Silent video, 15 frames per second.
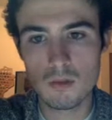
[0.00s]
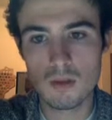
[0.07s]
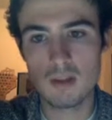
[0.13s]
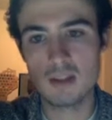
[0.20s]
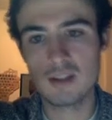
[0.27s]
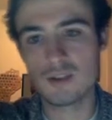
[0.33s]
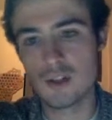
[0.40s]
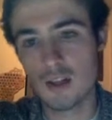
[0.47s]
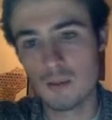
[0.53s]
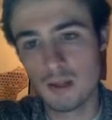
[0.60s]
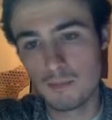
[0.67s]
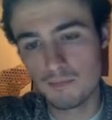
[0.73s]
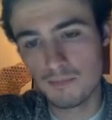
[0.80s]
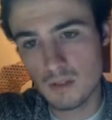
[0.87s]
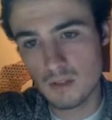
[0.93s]
And that's
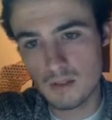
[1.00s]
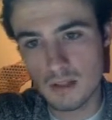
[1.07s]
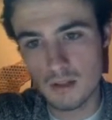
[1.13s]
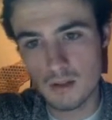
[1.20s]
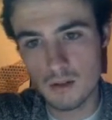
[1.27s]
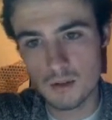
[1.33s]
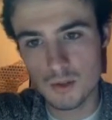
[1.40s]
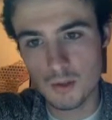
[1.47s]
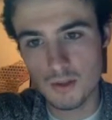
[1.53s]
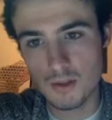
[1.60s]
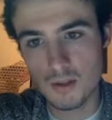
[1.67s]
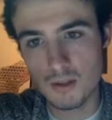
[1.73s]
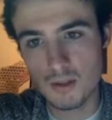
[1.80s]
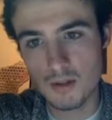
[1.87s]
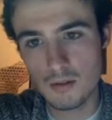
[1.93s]
checkmate. He's got no squares
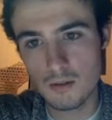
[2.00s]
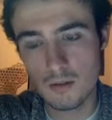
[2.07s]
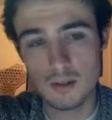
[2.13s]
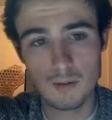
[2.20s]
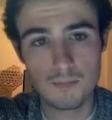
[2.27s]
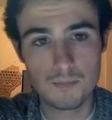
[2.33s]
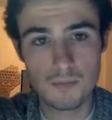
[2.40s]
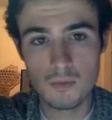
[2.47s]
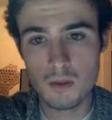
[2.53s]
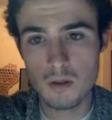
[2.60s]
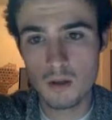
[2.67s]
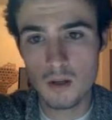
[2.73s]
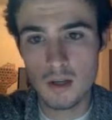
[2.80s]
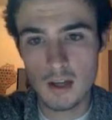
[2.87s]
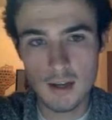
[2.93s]
here or here.
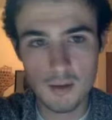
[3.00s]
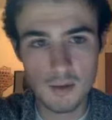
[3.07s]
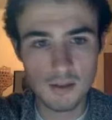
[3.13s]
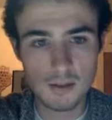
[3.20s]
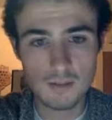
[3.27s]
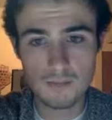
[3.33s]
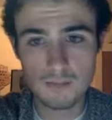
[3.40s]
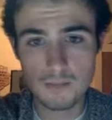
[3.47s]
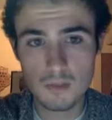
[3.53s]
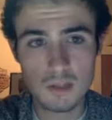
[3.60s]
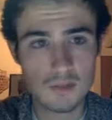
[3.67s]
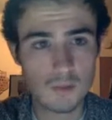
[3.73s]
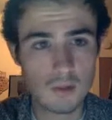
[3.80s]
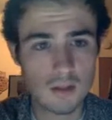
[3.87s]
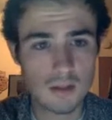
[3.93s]
Anyways,
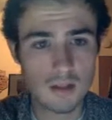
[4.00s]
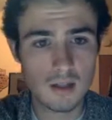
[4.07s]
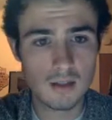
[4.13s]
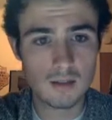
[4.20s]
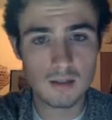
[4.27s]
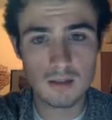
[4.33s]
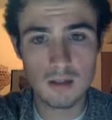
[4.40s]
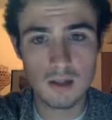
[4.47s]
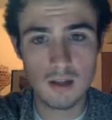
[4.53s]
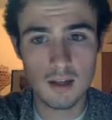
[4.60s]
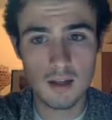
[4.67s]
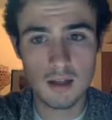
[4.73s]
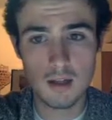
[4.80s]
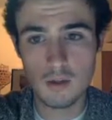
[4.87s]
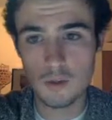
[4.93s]
thanks for watching, guys.
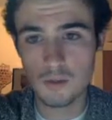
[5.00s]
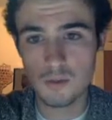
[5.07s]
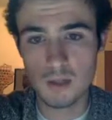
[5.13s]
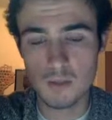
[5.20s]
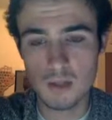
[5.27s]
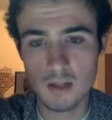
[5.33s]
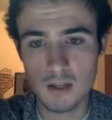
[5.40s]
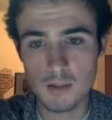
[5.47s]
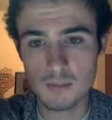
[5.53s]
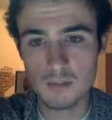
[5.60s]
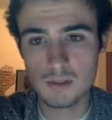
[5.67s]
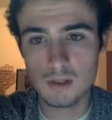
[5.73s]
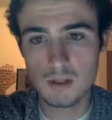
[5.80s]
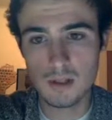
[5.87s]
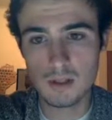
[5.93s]
I hope you like my
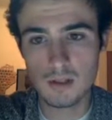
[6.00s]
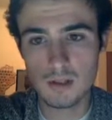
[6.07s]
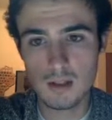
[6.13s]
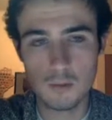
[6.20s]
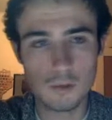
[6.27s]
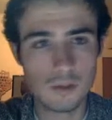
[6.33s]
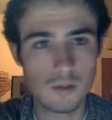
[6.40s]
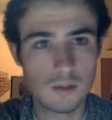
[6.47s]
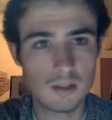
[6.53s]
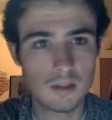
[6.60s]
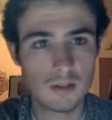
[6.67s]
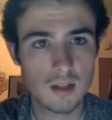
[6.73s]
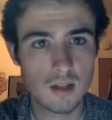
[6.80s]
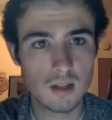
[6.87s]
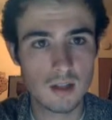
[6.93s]
games, and I wish you the best
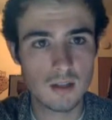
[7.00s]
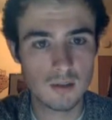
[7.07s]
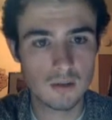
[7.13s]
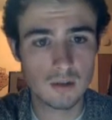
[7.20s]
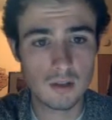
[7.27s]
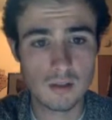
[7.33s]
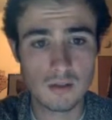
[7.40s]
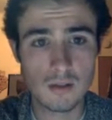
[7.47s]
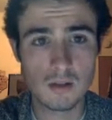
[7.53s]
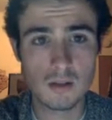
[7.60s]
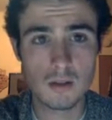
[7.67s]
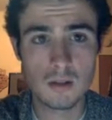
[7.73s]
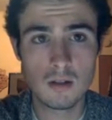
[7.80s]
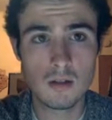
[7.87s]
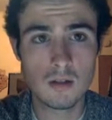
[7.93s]
of luck in your chess.
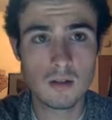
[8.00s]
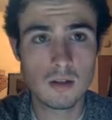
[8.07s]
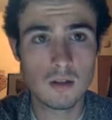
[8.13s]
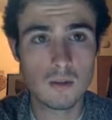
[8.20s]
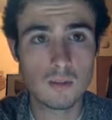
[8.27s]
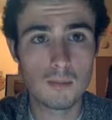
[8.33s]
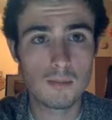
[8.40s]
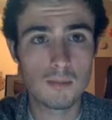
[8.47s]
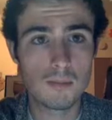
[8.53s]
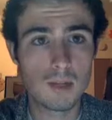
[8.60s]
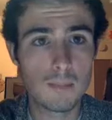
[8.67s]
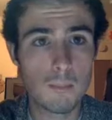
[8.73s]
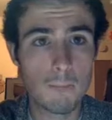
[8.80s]
Thank you. Bye.